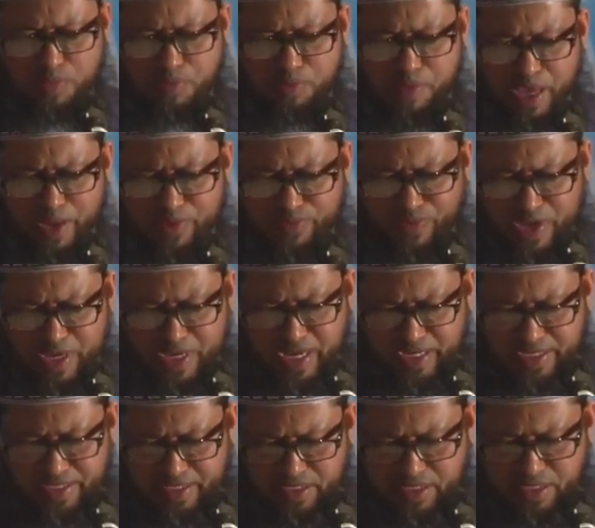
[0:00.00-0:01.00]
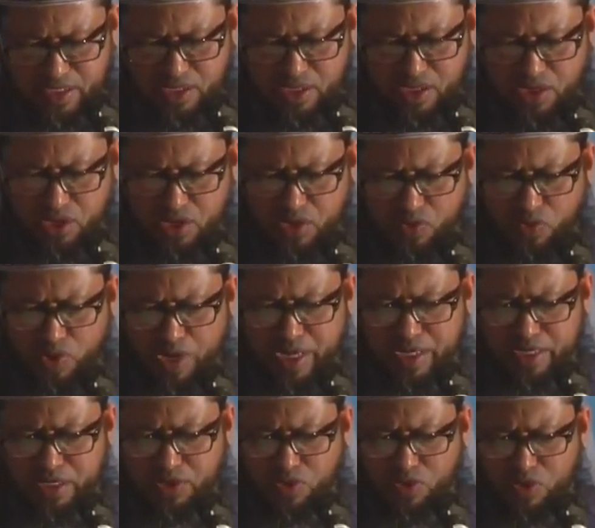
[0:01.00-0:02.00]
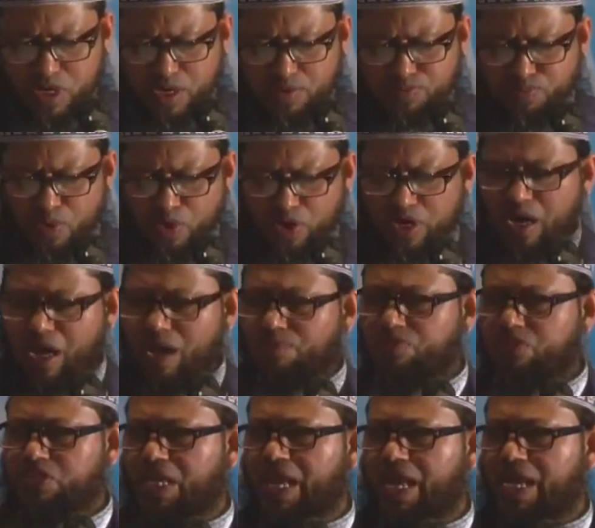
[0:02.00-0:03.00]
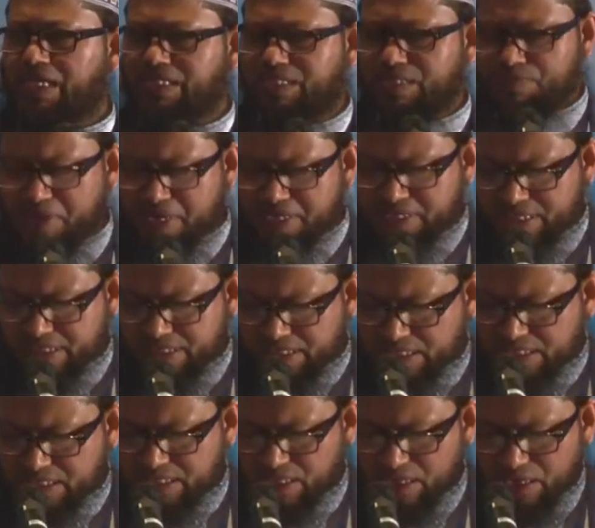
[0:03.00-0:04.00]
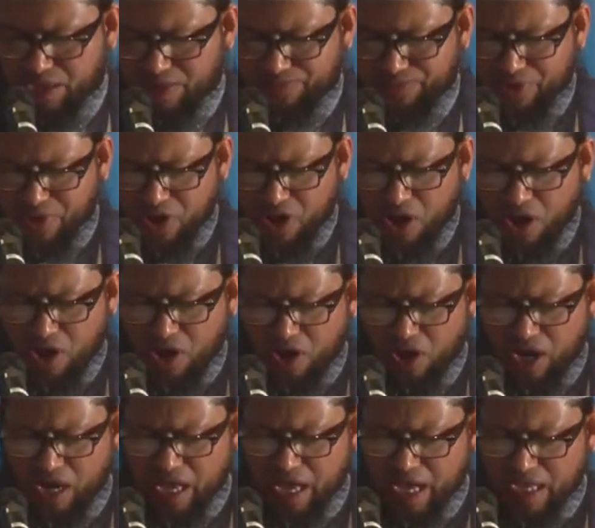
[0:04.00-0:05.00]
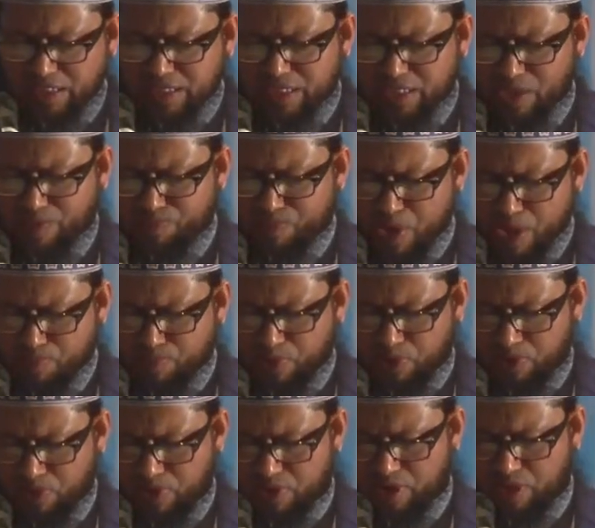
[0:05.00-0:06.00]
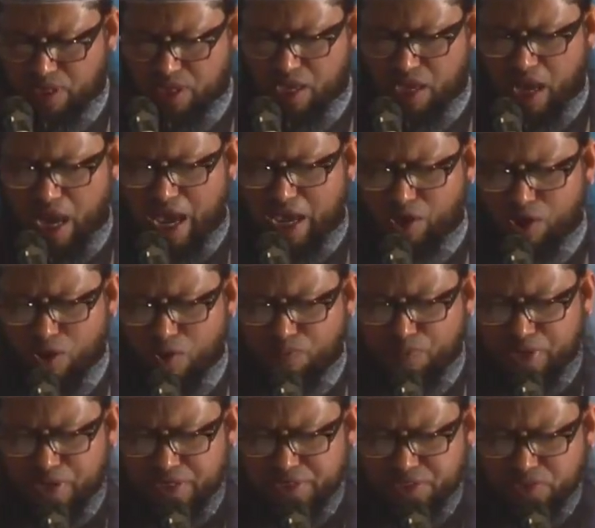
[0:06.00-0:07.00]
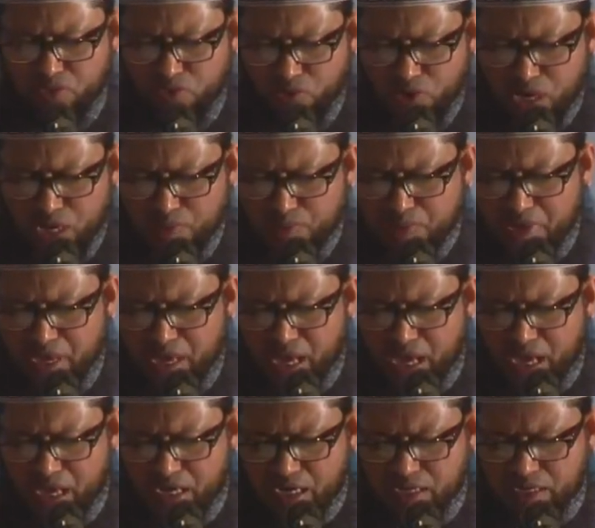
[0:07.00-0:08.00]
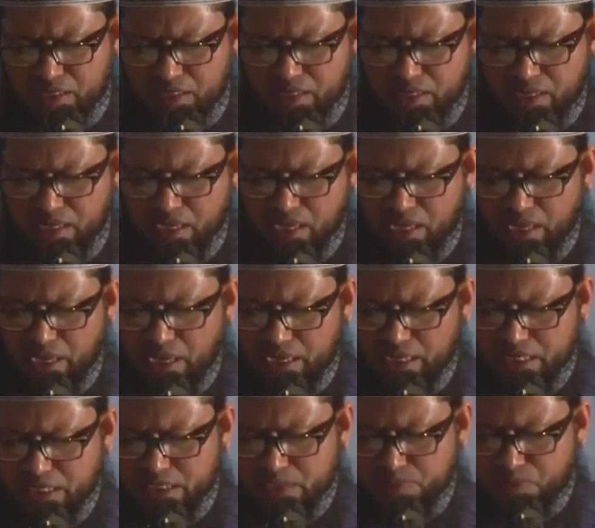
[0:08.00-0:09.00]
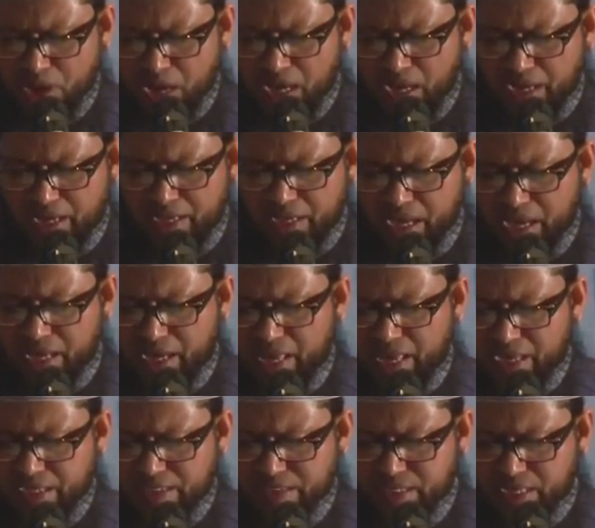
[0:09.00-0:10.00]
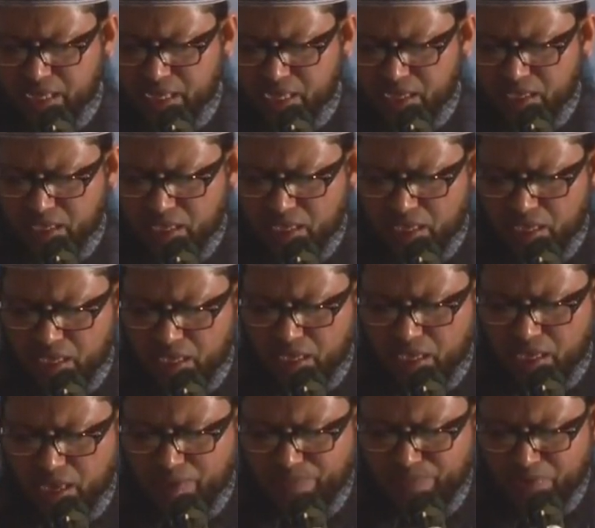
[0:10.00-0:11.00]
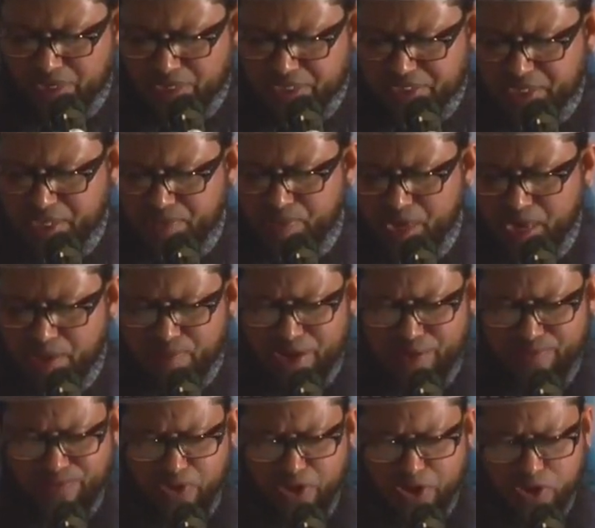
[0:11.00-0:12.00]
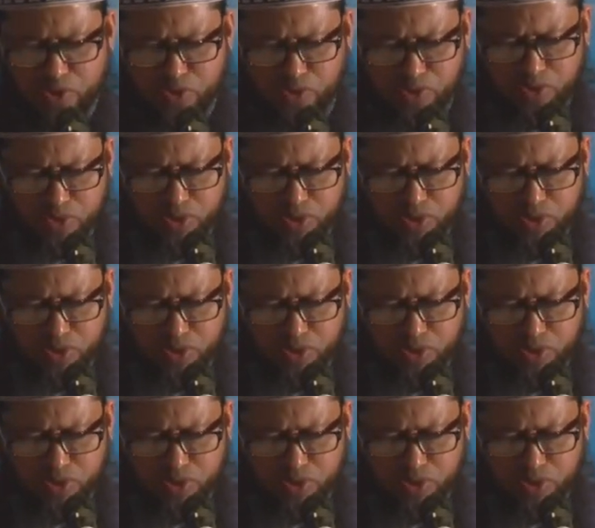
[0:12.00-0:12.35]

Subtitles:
be benefited we included programs and activities for all ages of people I hope it will be an inspiring and effective event for you